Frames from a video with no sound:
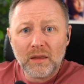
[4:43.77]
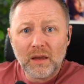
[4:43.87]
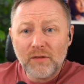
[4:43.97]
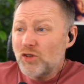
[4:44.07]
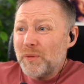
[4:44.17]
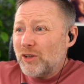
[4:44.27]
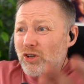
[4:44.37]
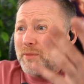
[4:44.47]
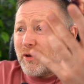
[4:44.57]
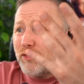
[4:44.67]
If you've not been looking
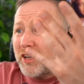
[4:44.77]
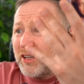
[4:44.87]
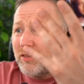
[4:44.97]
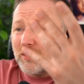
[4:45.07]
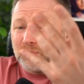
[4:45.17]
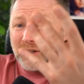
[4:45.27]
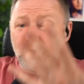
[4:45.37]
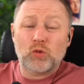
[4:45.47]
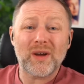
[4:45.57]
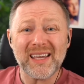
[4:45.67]
at my
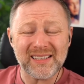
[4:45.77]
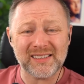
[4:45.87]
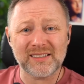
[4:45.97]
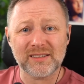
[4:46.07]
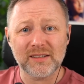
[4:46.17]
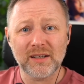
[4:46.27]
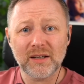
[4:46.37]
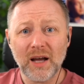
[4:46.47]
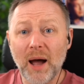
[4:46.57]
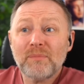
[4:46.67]
tweets,
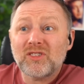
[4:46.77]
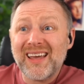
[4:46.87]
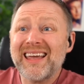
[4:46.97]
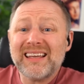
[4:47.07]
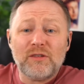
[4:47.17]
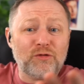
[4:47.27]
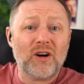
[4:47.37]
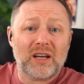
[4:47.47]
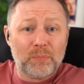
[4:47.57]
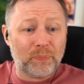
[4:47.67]
I'm taking the
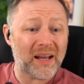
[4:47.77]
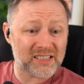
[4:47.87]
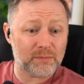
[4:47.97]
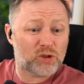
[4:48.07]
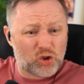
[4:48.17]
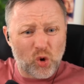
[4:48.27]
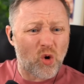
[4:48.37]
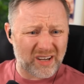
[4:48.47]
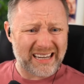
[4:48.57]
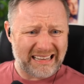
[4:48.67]
fucking piss. I'm
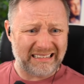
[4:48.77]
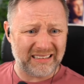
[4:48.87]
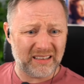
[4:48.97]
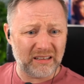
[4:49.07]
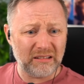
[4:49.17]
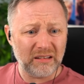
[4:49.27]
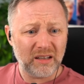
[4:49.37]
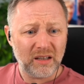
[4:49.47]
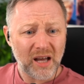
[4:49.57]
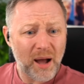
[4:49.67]
joking.
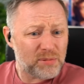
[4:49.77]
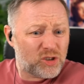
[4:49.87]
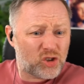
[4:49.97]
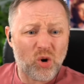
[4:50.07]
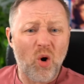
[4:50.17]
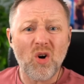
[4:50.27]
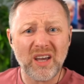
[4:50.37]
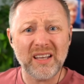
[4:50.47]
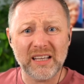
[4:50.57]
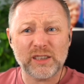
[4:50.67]

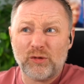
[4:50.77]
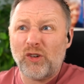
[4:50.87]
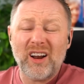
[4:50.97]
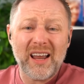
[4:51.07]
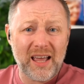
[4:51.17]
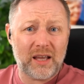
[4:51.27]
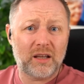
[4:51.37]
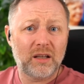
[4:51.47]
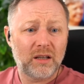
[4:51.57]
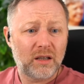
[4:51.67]
It's funny.
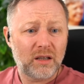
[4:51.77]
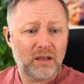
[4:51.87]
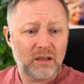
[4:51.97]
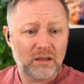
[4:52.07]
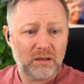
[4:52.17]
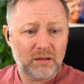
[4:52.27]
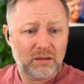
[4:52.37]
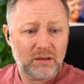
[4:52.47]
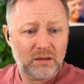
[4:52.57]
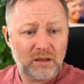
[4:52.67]

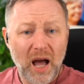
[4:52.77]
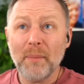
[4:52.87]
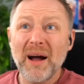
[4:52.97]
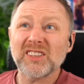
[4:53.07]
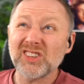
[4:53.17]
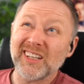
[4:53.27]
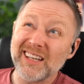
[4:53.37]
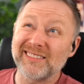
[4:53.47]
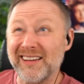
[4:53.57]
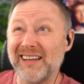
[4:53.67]
Imagine he
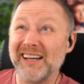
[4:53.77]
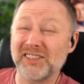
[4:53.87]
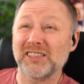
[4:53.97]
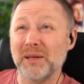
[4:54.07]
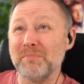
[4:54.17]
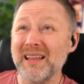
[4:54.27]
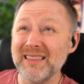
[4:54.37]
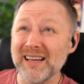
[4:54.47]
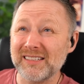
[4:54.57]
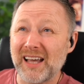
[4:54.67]
did actually mean
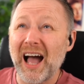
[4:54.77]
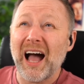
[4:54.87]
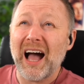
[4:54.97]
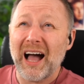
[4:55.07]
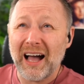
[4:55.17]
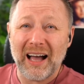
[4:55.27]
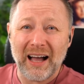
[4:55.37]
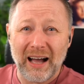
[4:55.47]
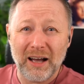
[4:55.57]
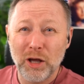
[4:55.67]
this.
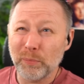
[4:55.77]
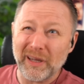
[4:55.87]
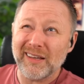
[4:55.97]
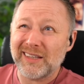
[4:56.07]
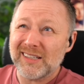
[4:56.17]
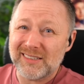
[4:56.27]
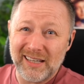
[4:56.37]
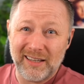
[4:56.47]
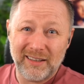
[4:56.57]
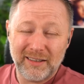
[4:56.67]
Ha! But he
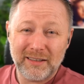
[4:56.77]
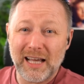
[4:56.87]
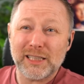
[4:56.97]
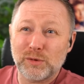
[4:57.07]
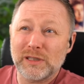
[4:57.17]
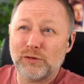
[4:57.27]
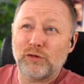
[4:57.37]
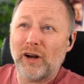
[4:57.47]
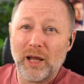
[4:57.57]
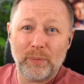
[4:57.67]
doesn't. That's what's
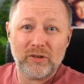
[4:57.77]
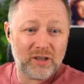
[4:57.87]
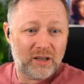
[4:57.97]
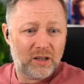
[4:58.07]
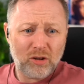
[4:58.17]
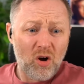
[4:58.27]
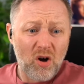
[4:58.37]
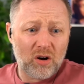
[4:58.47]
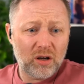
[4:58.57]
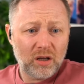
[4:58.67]
funny about it. No.